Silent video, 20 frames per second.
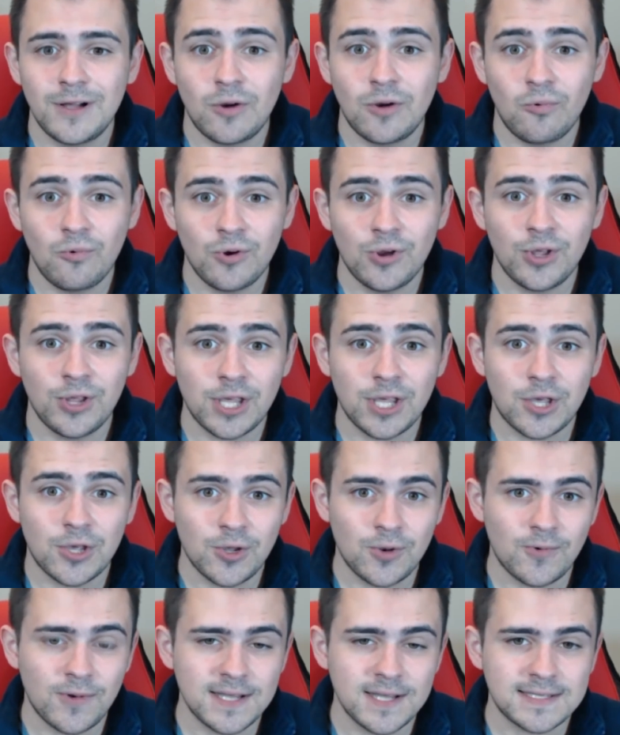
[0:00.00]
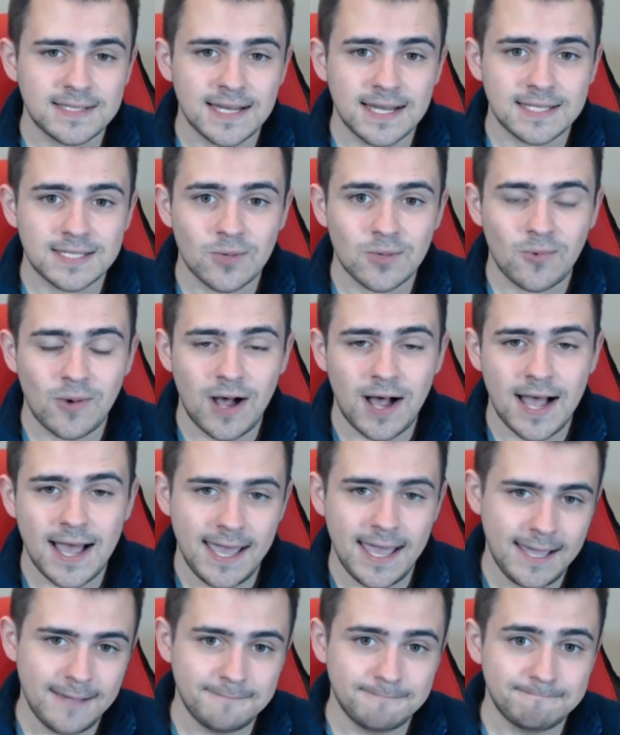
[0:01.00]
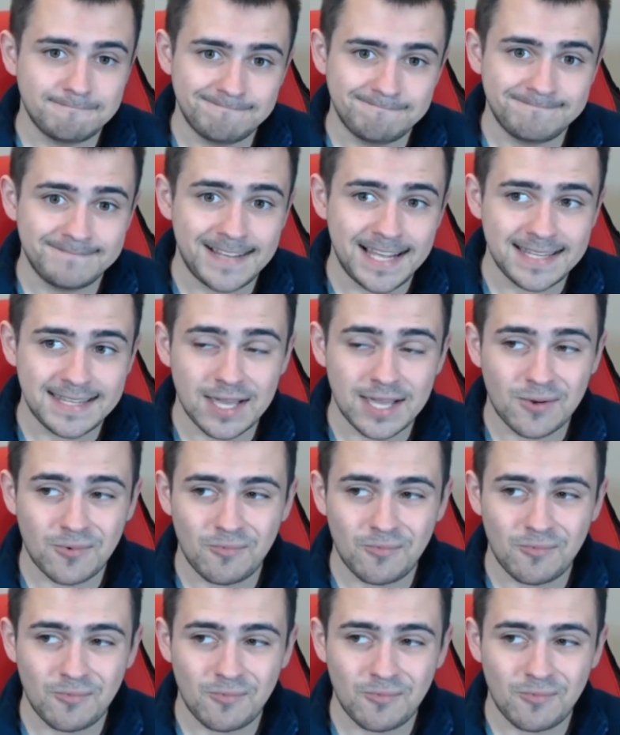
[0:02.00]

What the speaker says: really good reason as to why I think